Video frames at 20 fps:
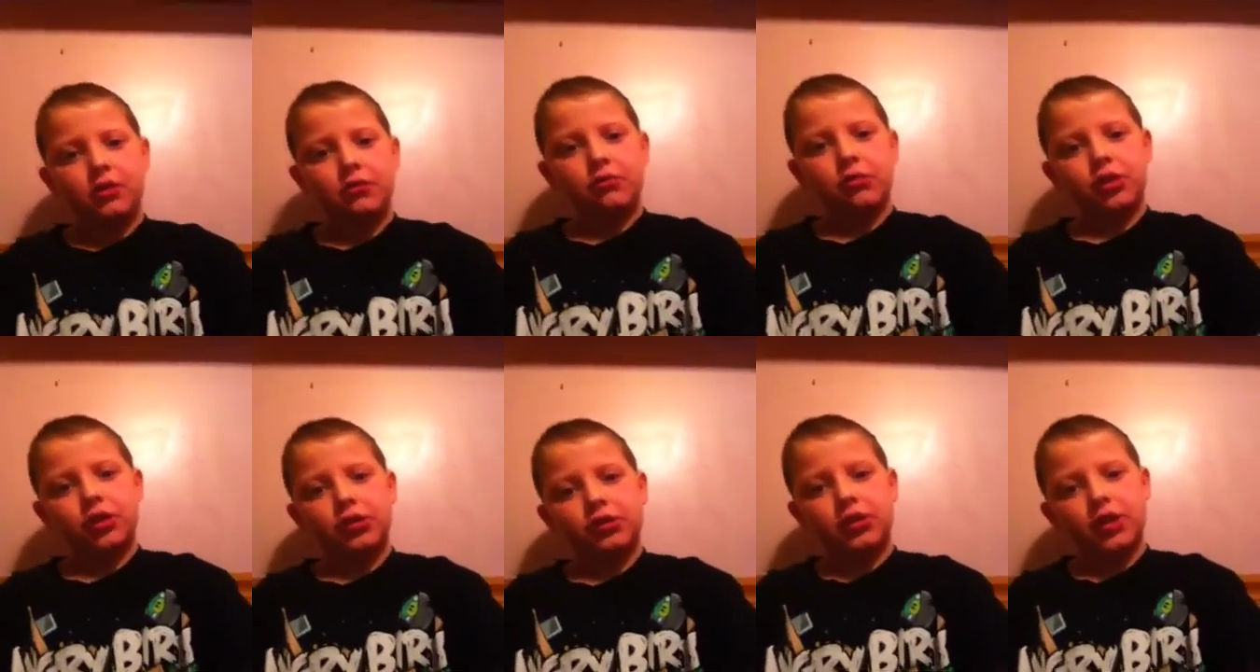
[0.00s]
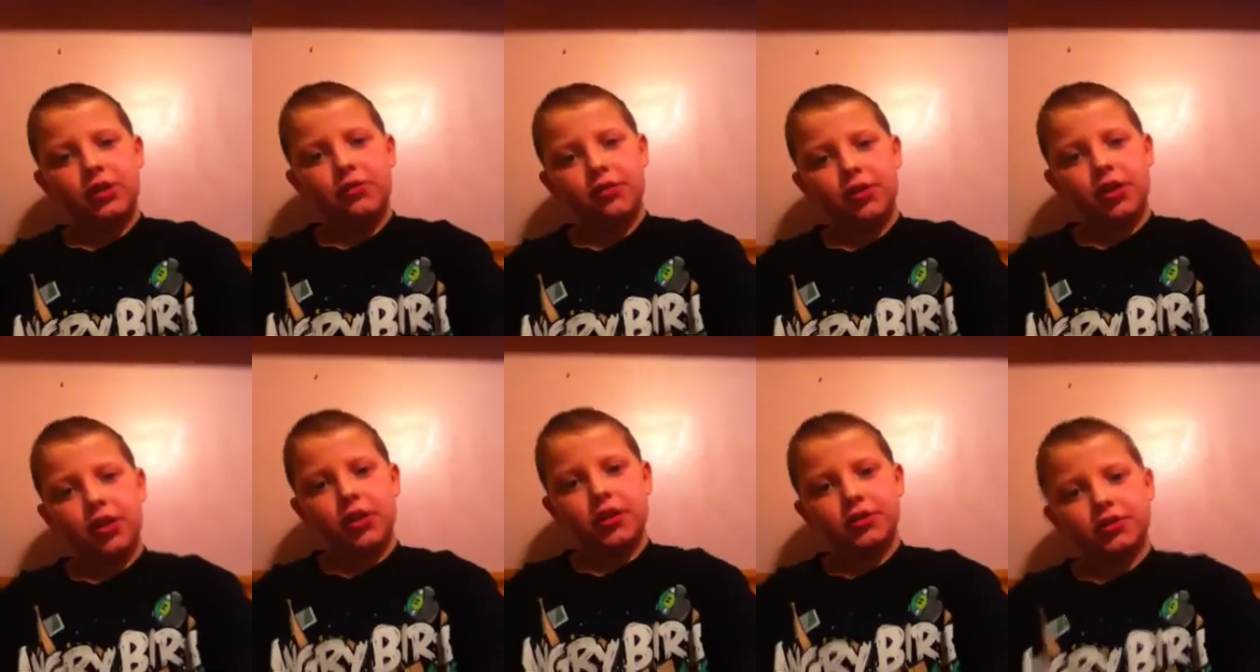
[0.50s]
while they
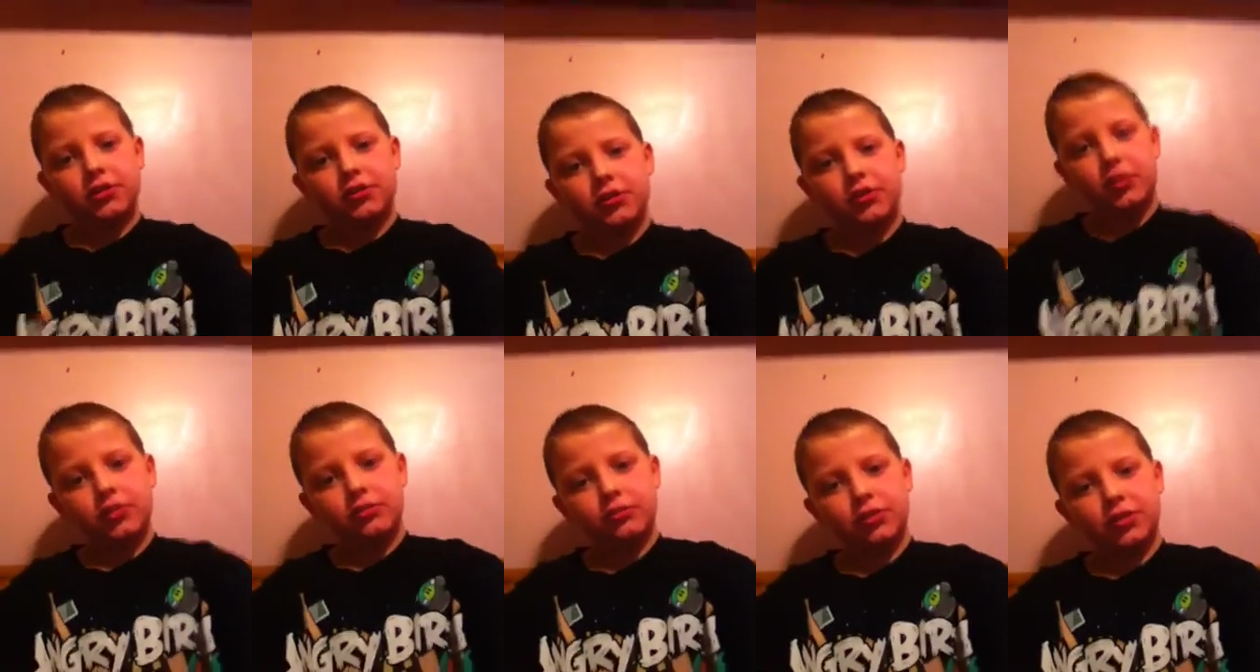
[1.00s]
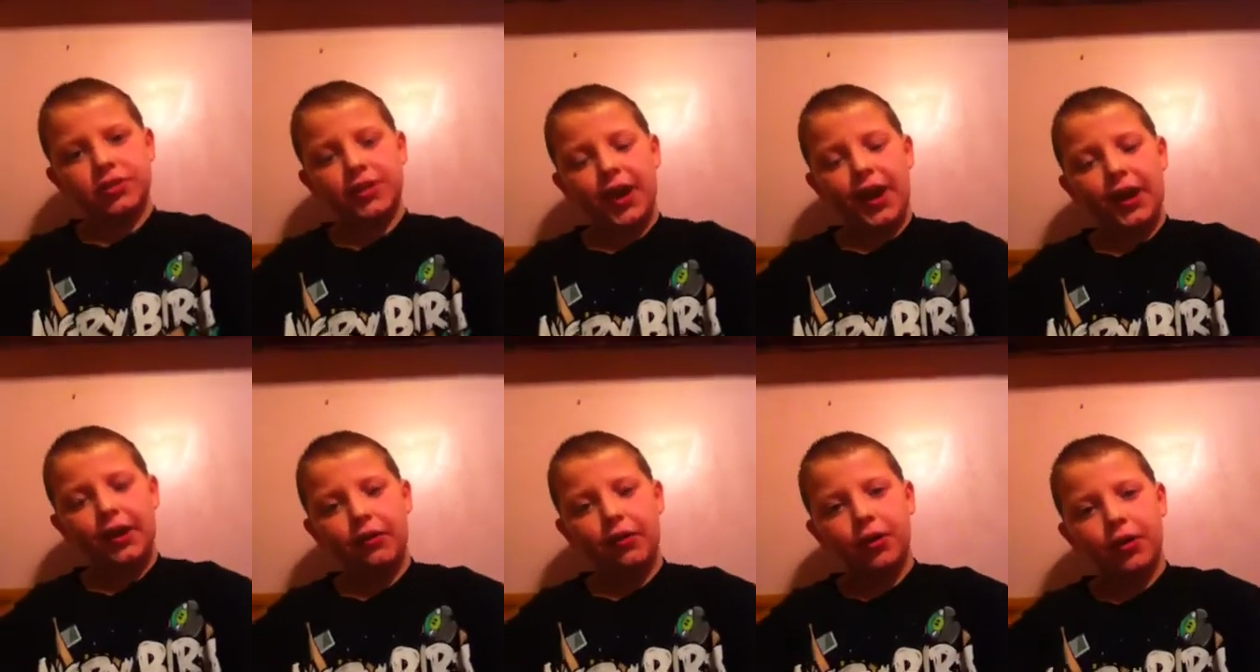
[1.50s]
were in the Twin
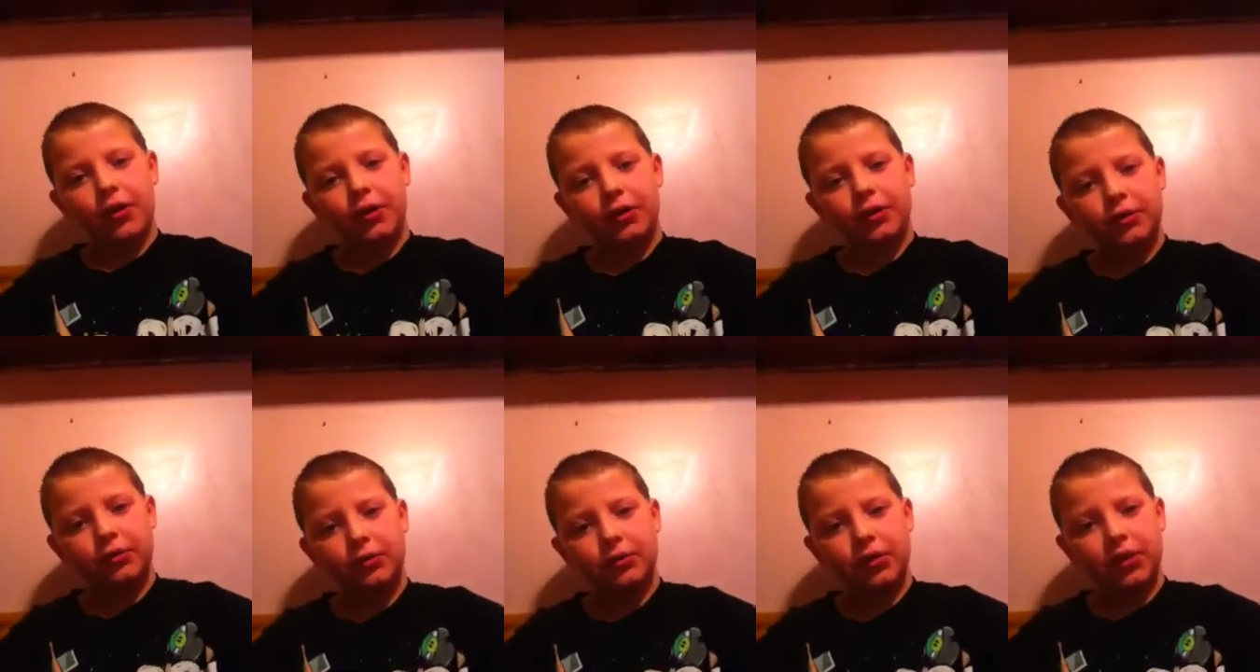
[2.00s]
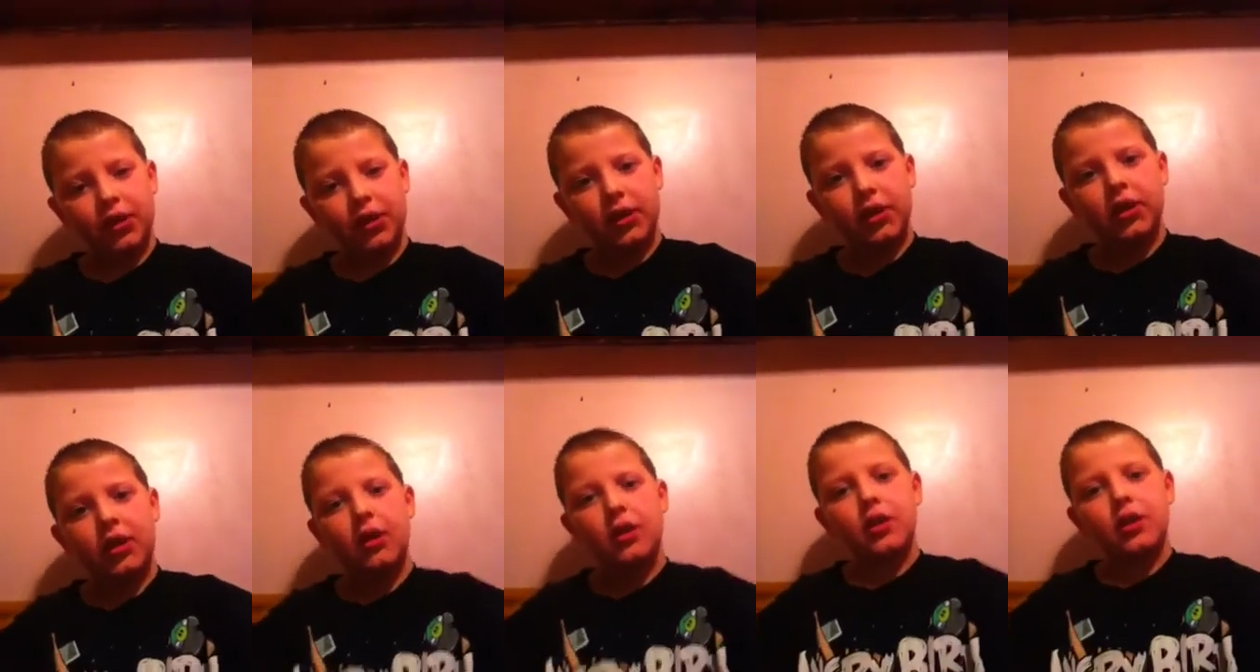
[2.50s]
Towers when the
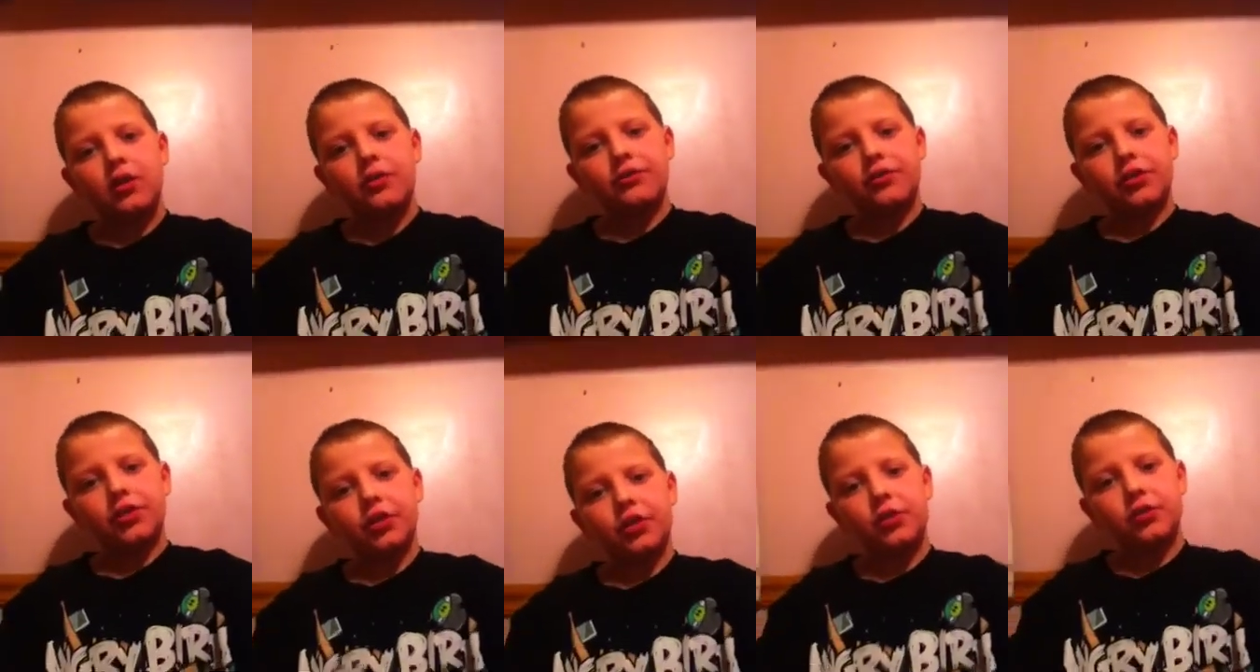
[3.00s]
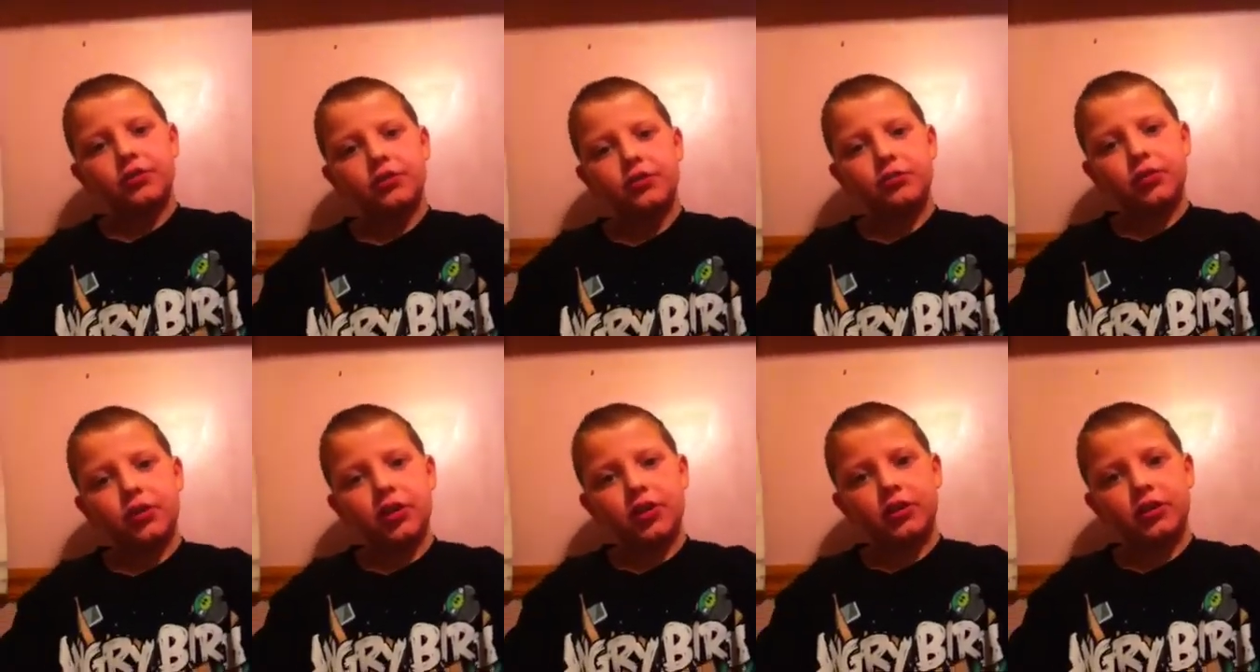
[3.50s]
first
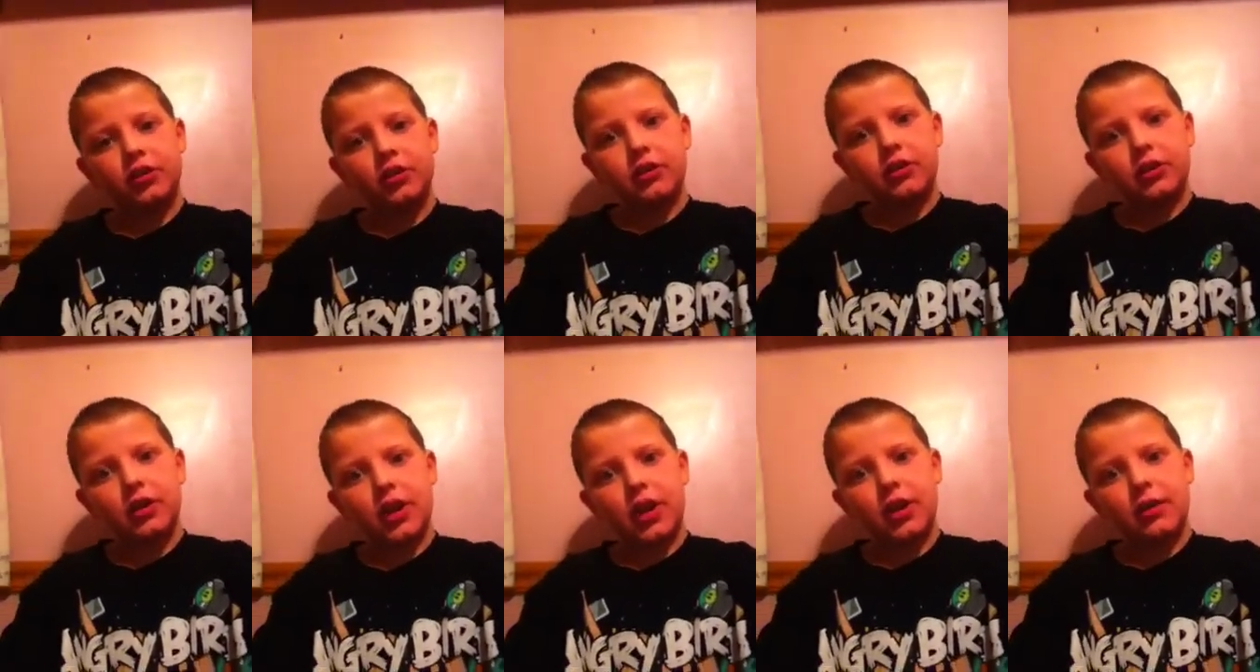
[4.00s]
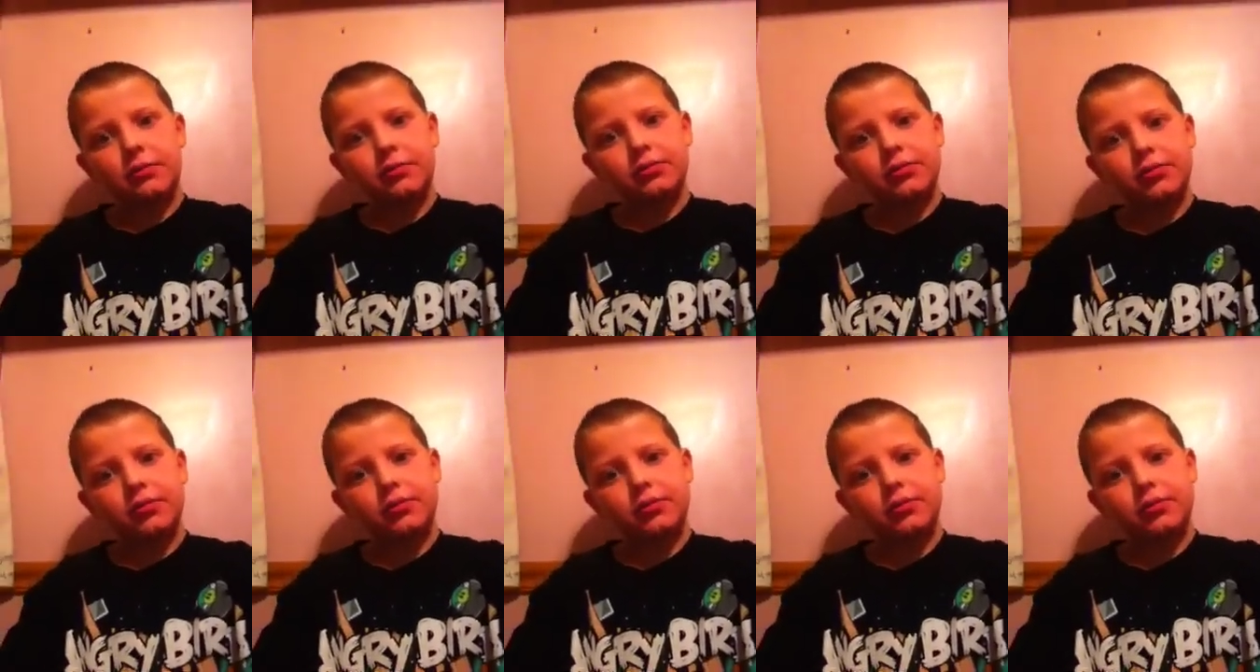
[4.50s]
one collapsed.